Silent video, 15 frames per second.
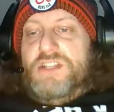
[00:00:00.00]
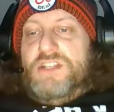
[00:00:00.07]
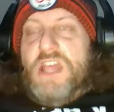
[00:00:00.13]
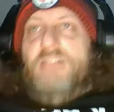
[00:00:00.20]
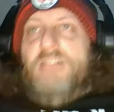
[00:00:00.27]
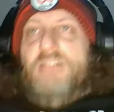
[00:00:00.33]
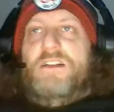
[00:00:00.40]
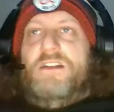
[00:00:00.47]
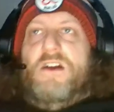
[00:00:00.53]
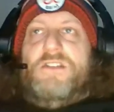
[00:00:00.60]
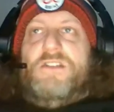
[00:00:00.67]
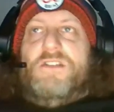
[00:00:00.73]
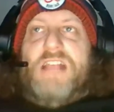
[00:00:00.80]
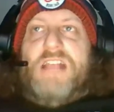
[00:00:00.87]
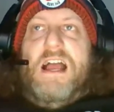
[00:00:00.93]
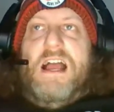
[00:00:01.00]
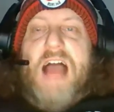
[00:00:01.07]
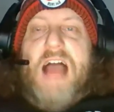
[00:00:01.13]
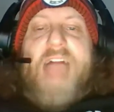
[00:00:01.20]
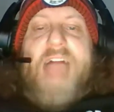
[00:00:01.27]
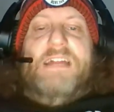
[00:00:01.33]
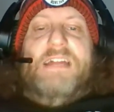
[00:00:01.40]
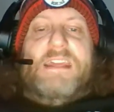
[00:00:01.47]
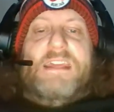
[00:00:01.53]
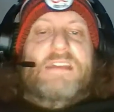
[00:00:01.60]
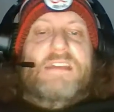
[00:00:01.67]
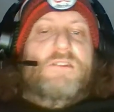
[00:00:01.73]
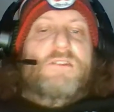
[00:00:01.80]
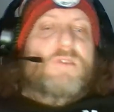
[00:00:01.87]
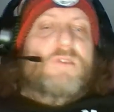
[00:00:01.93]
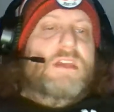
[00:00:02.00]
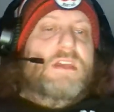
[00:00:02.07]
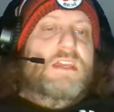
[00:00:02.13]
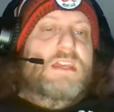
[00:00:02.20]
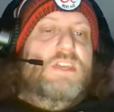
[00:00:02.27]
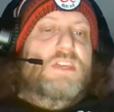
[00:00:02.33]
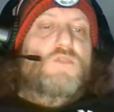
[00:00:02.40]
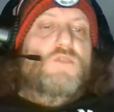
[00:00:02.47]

Jalen Hurts, I like, you